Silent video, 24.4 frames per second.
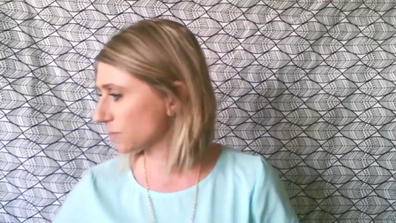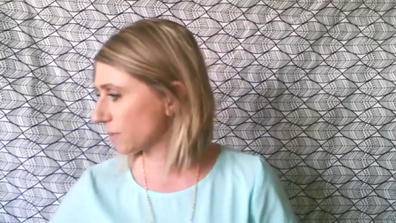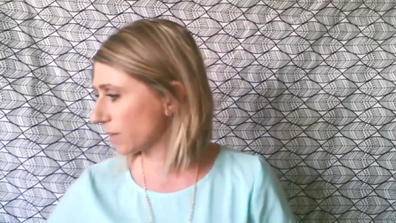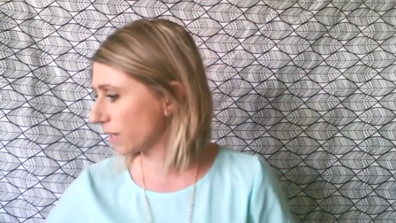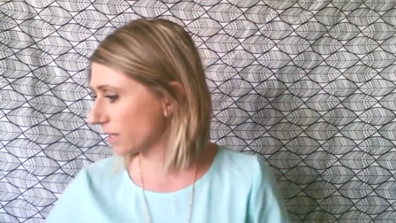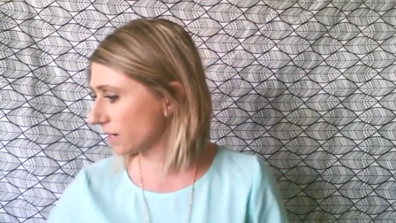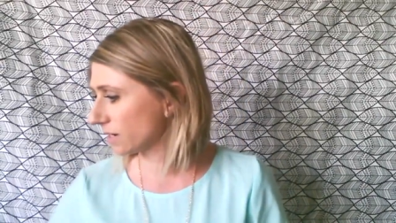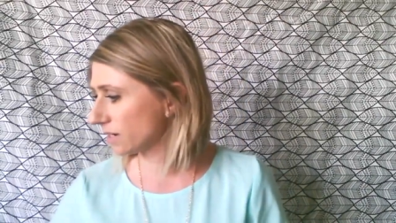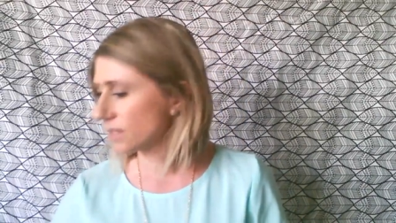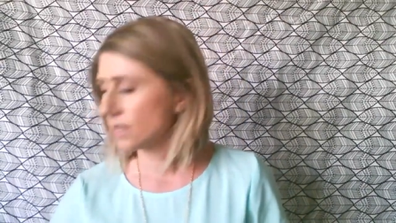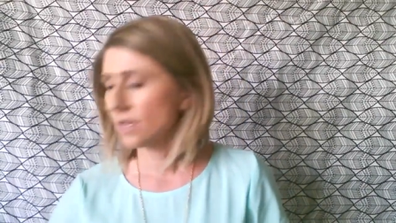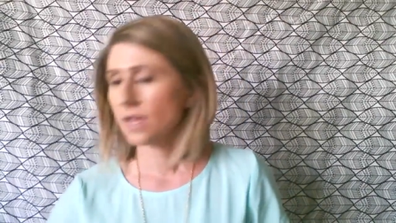
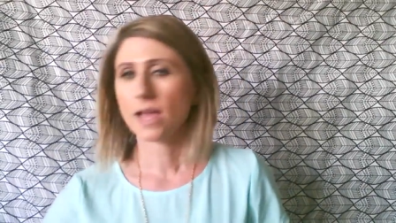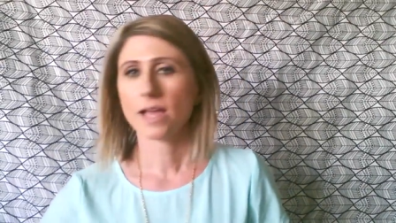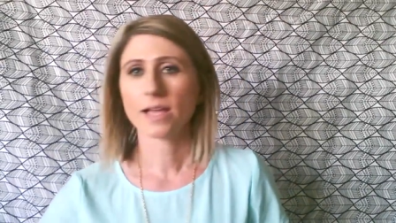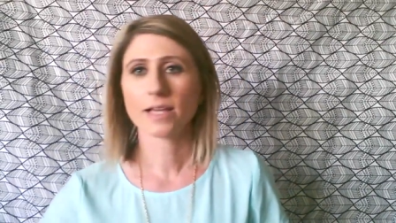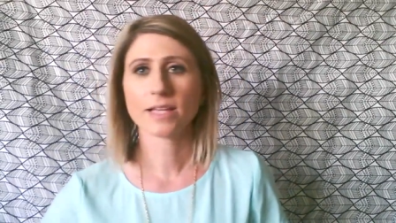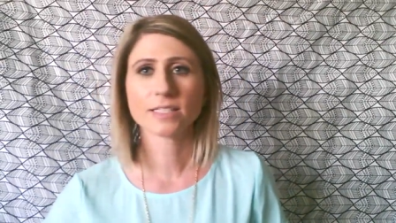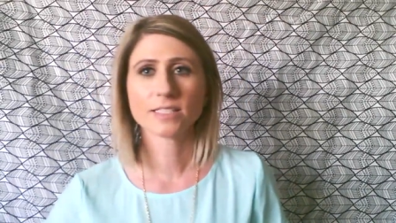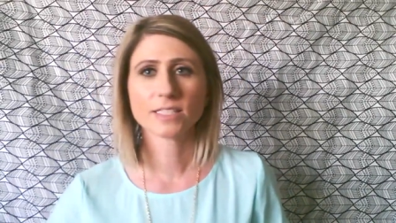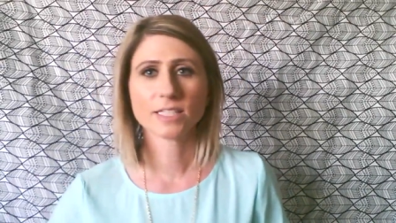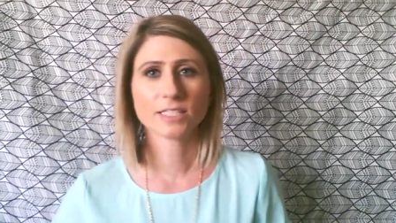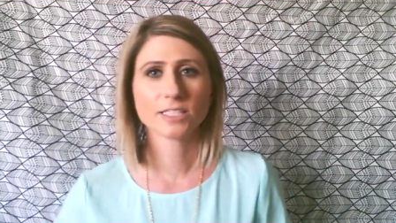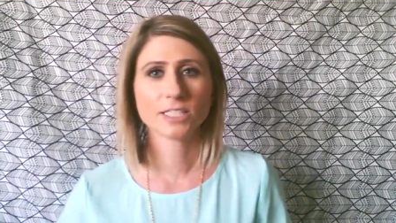but I
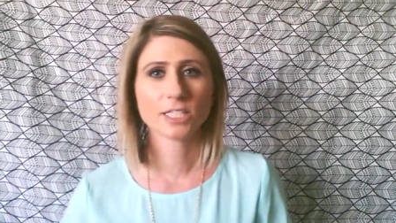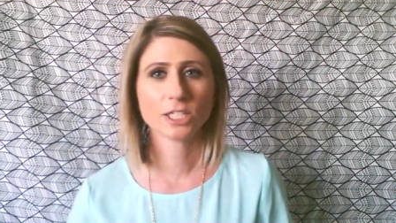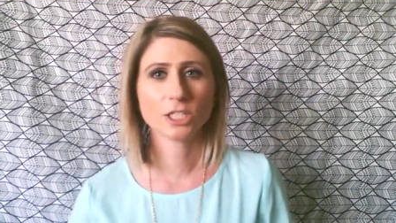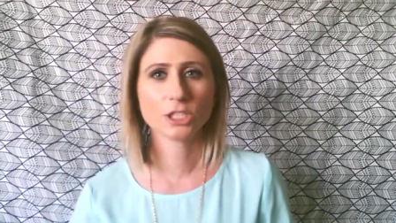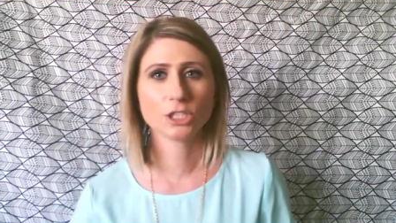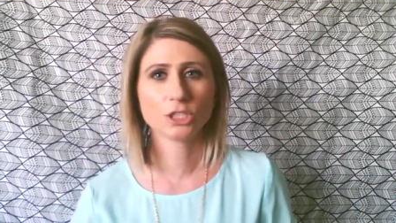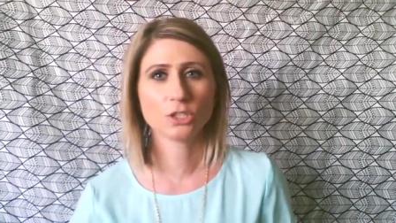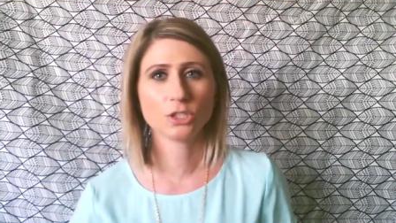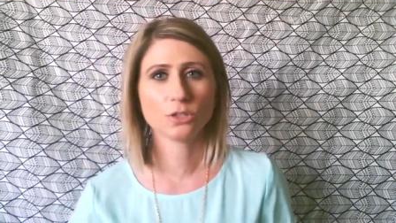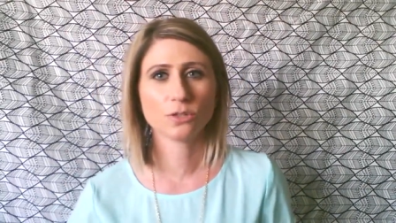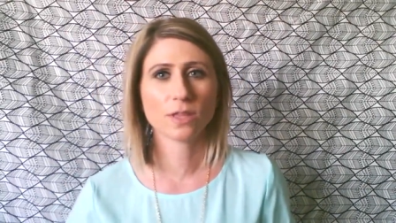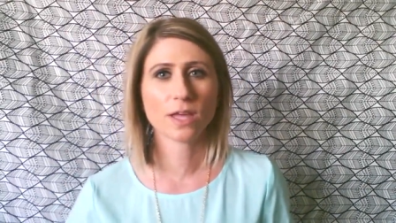guess I
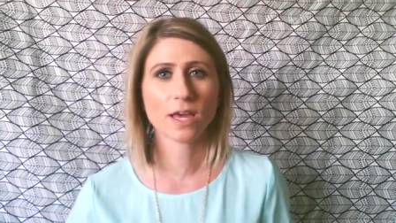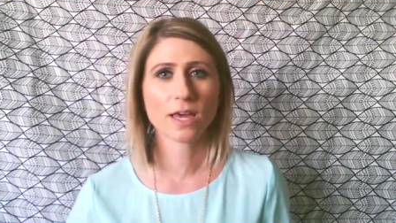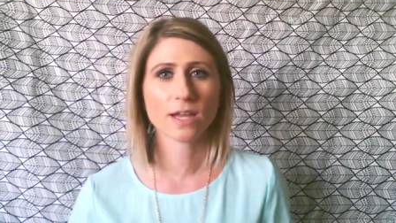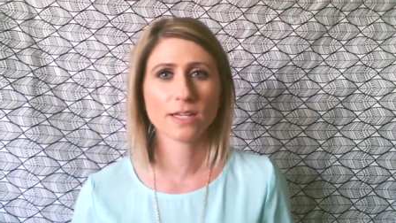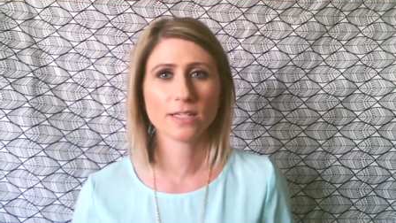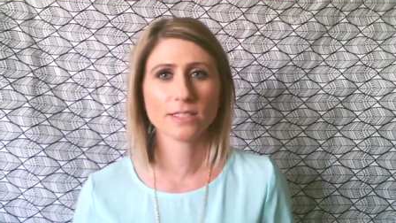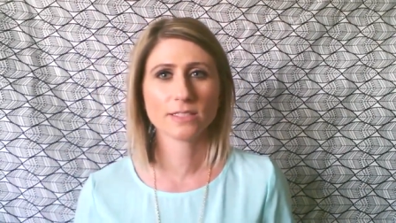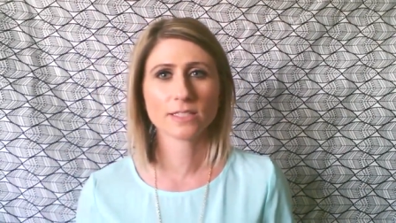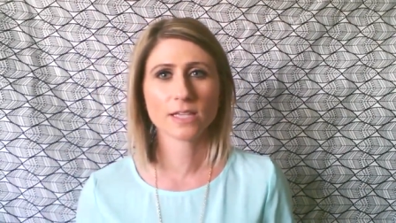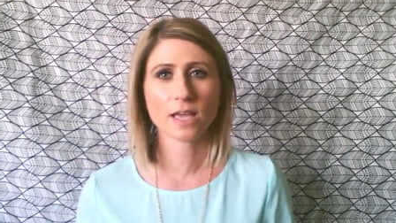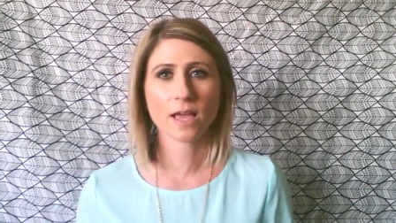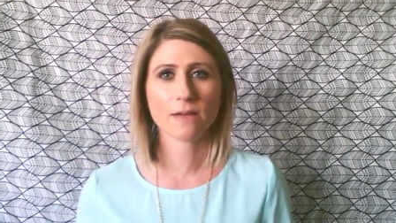didn't do that
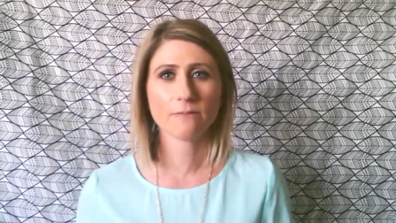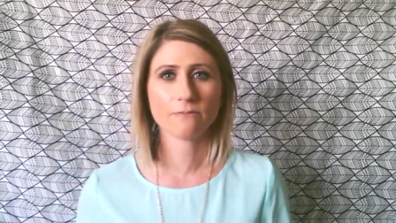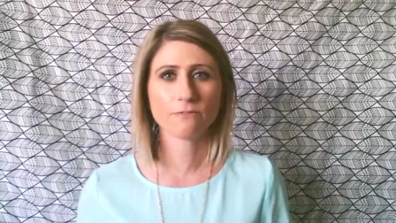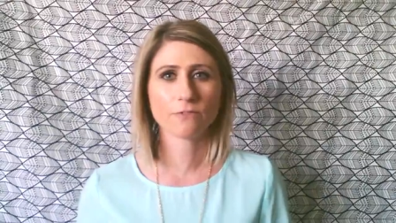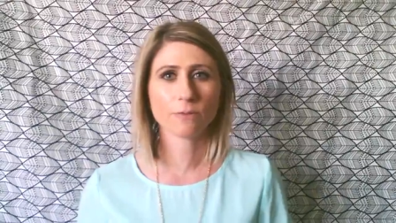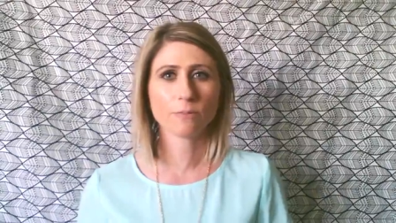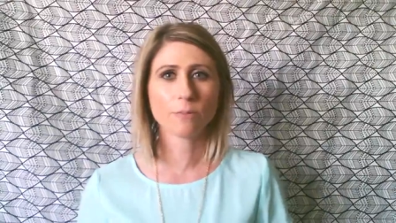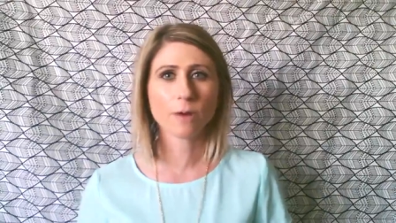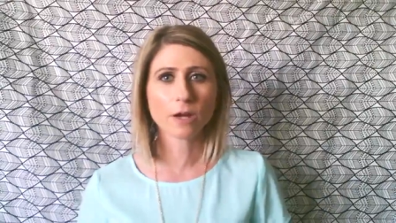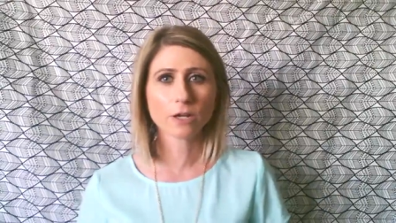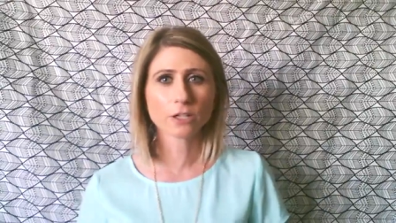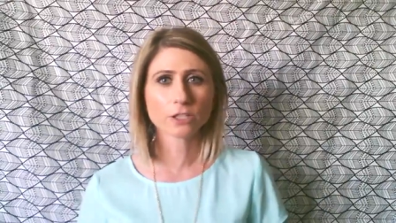in time
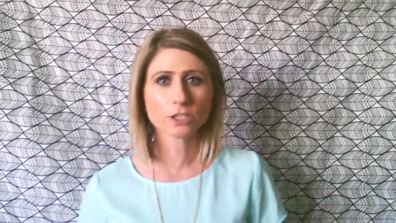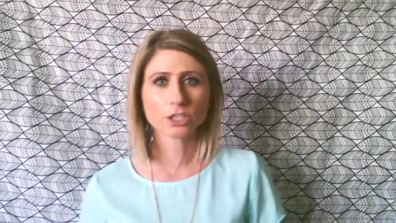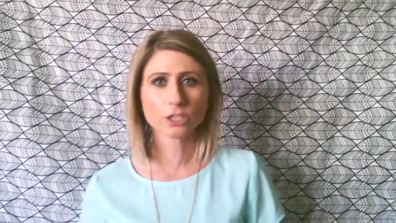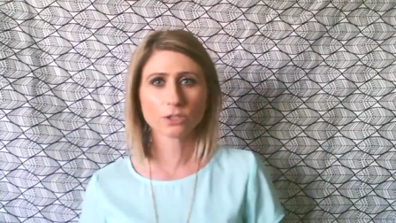for March,